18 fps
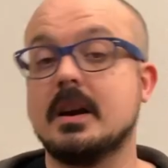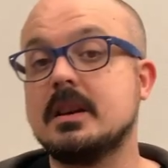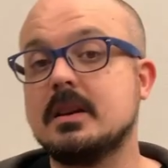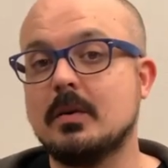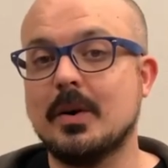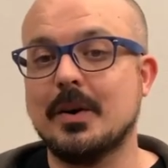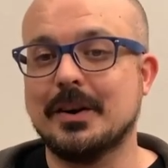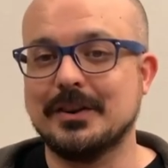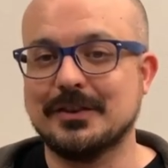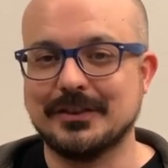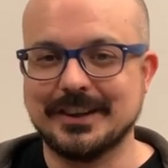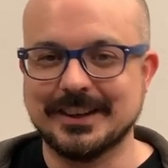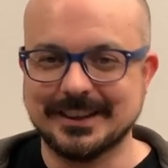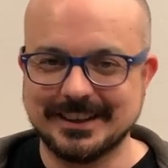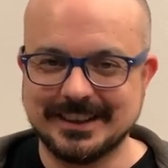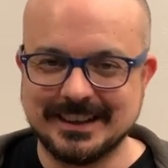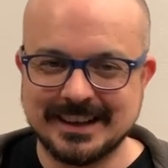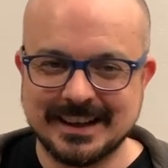anyone
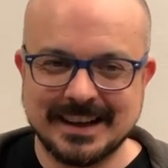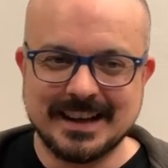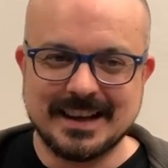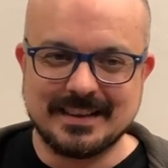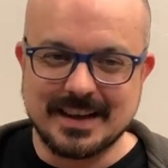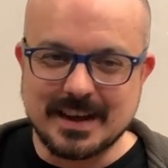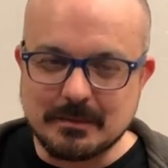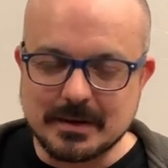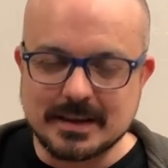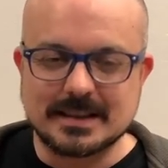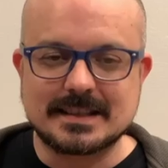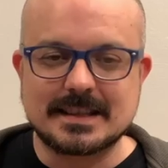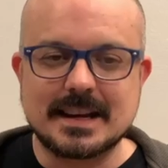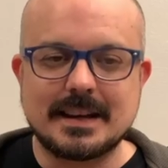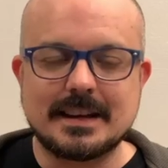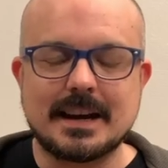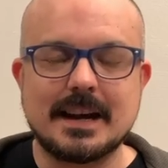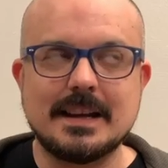really. That being
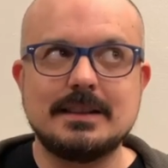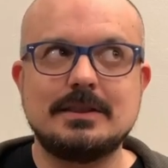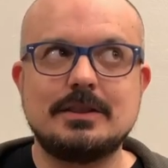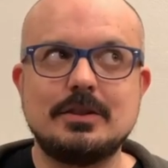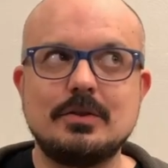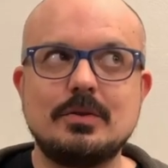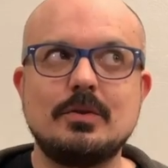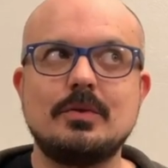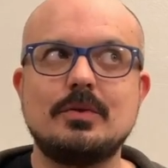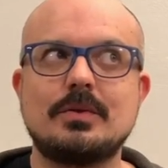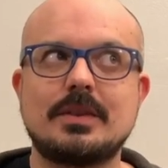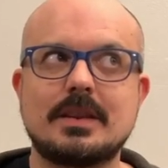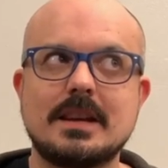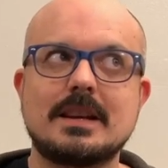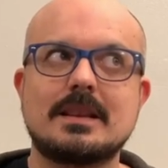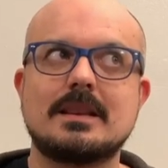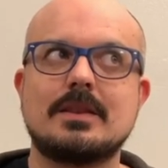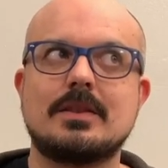said, I do
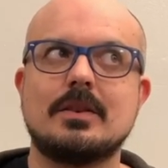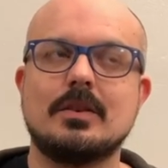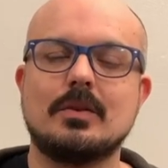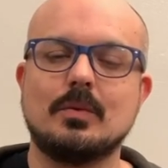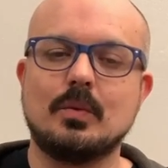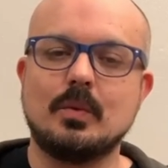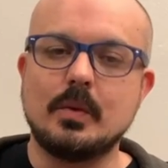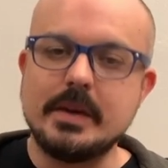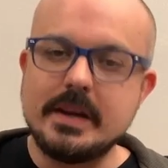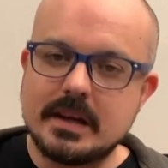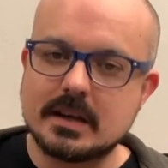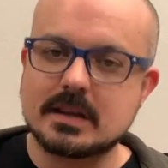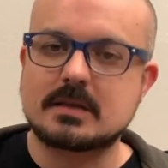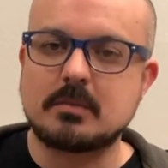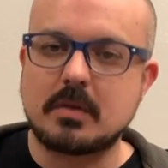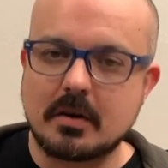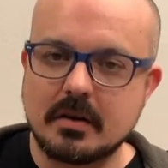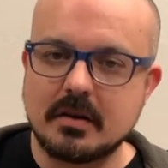think that the
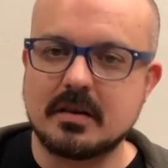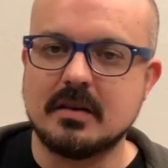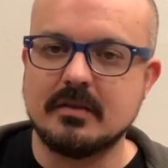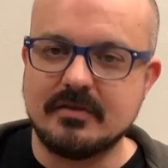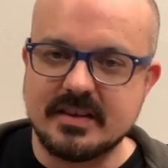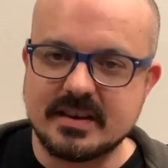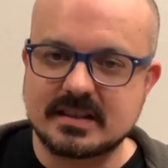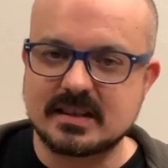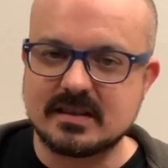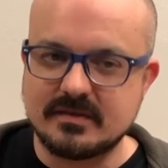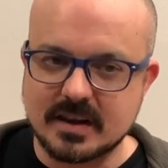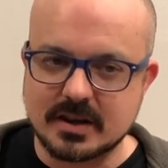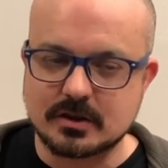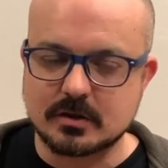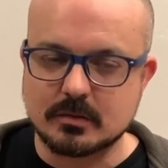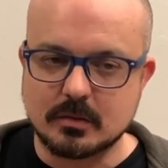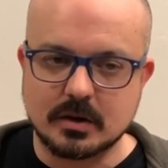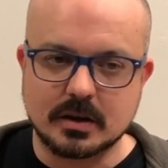weakest part of this
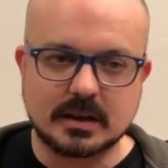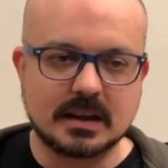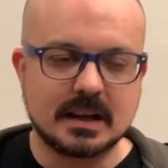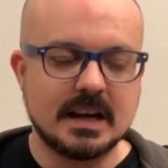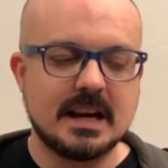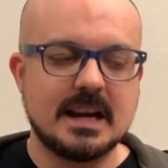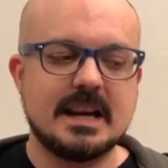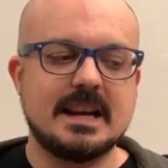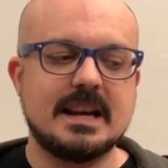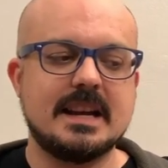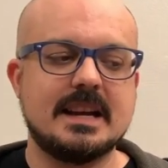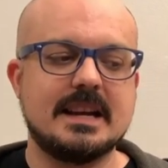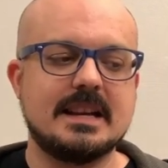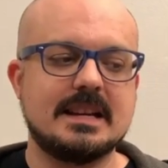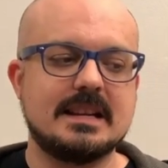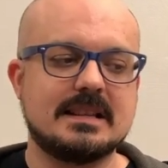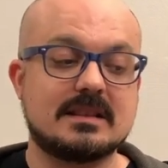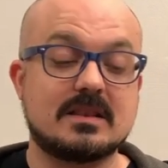adventure book
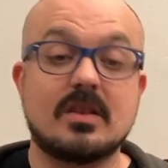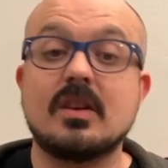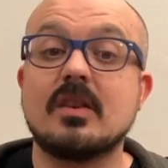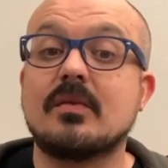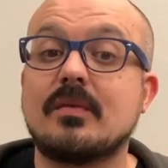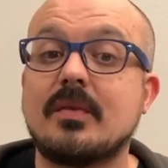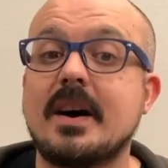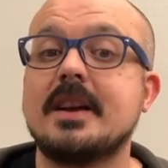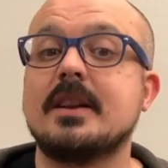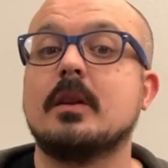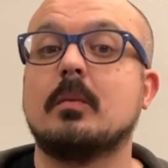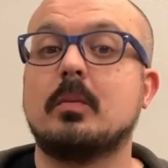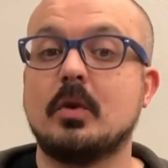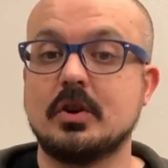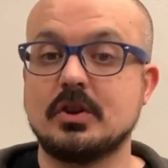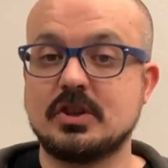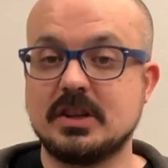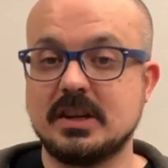is the final
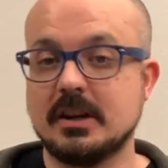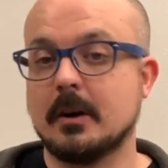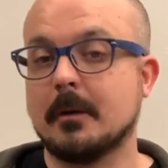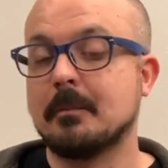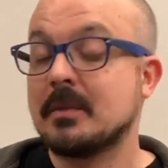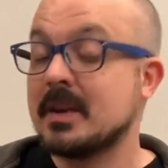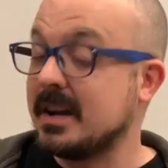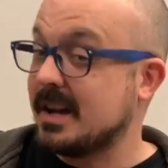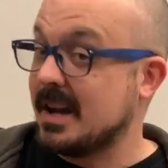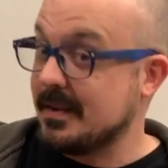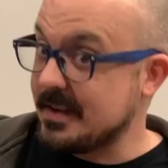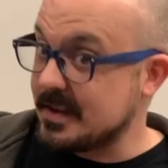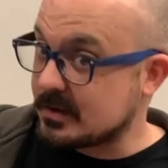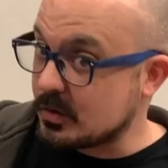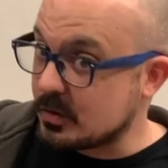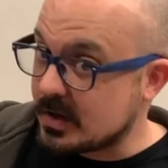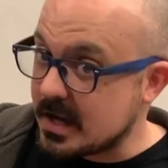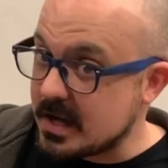push here. And that's
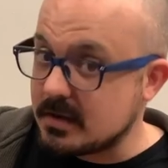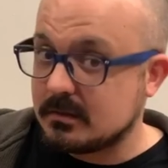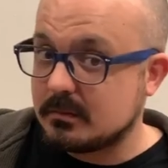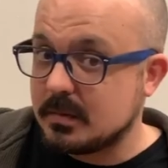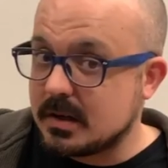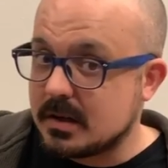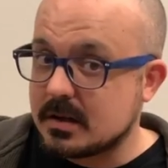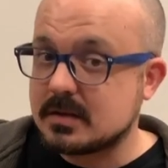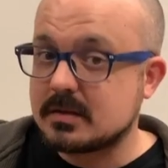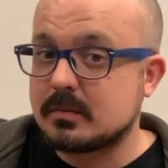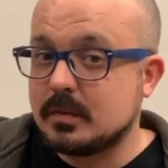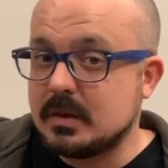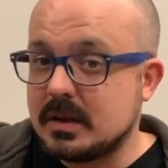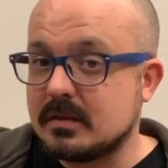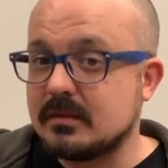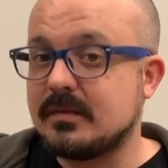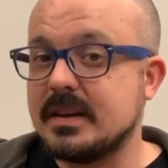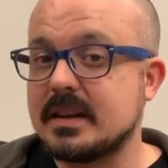okay, because we
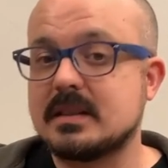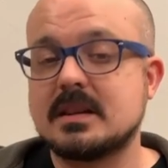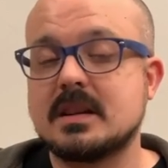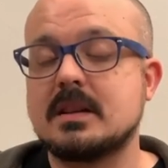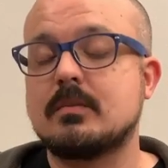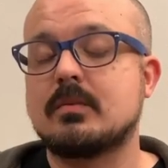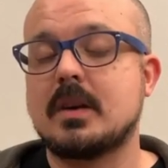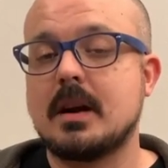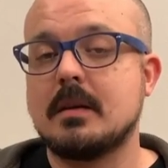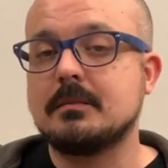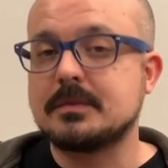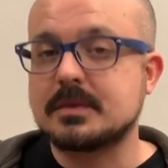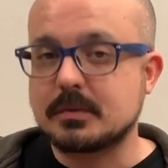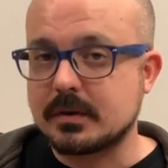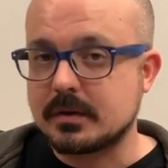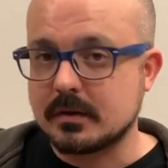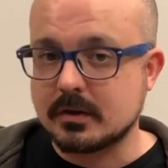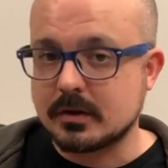can fix any problems
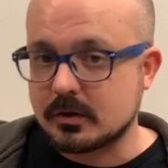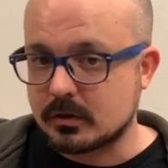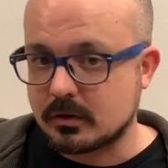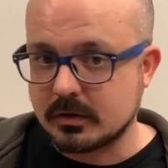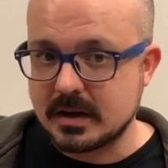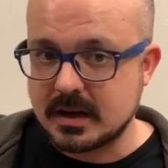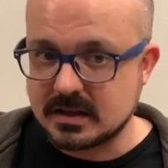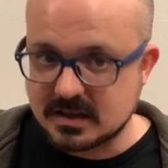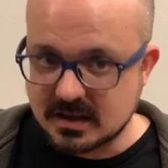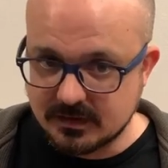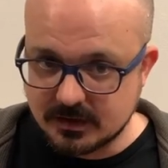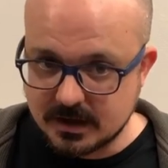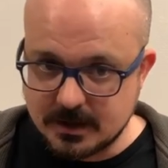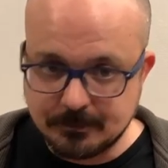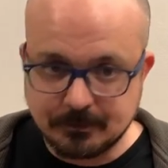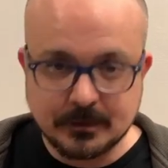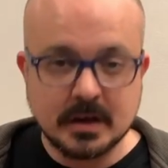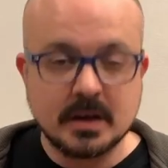with a little creativity.